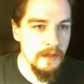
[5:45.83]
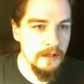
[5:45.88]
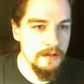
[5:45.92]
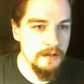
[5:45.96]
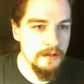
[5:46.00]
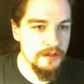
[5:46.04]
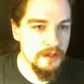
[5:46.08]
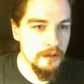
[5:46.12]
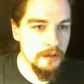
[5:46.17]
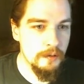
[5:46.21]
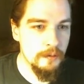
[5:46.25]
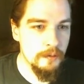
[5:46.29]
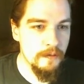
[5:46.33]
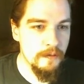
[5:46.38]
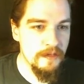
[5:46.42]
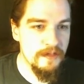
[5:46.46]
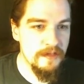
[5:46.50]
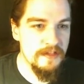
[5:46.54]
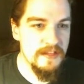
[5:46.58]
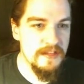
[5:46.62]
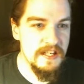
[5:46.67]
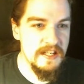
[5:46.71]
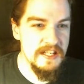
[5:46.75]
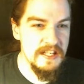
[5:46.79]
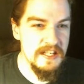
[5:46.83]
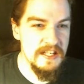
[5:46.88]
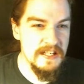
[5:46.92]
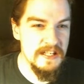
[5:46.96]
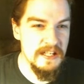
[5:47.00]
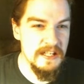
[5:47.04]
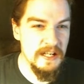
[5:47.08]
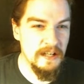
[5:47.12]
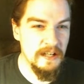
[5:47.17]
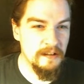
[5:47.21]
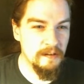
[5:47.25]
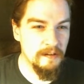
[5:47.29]
So
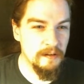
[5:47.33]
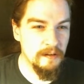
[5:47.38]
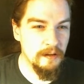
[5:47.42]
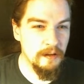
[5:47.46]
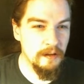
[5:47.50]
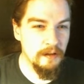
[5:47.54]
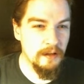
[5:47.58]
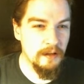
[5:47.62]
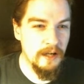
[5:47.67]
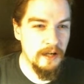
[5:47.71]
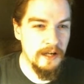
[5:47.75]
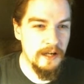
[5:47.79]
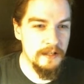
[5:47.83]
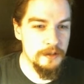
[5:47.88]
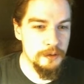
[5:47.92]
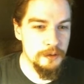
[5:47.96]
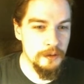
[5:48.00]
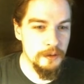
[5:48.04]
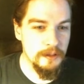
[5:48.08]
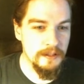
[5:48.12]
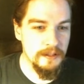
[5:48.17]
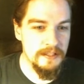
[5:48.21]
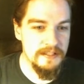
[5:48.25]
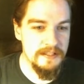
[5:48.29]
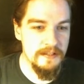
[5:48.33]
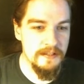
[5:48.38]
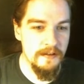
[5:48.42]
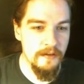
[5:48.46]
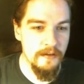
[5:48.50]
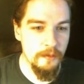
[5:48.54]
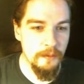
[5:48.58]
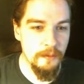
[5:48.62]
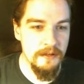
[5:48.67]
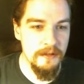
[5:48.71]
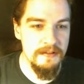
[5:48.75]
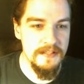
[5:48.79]
the Hydra is
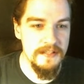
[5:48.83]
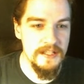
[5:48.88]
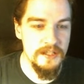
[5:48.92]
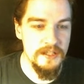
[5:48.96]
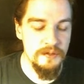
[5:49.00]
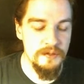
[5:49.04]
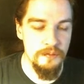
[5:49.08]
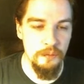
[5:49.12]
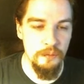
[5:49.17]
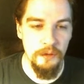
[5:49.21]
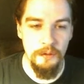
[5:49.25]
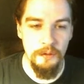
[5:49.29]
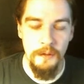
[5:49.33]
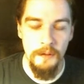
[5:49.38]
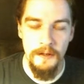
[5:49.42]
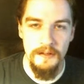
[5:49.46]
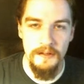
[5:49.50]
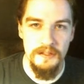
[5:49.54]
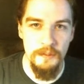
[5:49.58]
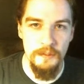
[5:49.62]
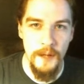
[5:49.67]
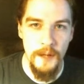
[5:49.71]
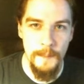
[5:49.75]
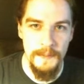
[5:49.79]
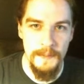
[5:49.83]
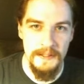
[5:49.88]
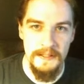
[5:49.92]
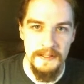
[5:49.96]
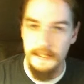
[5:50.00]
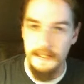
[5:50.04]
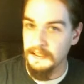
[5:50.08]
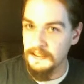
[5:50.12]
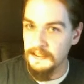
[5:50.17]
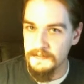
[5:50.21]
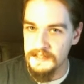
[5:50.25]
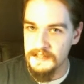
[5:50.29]
another one of these, requires a weapon
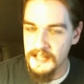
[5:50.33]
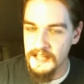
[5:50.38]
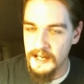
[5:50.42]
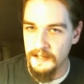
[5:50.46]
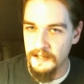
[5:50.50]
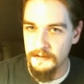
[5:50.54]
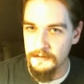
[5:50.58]
and gives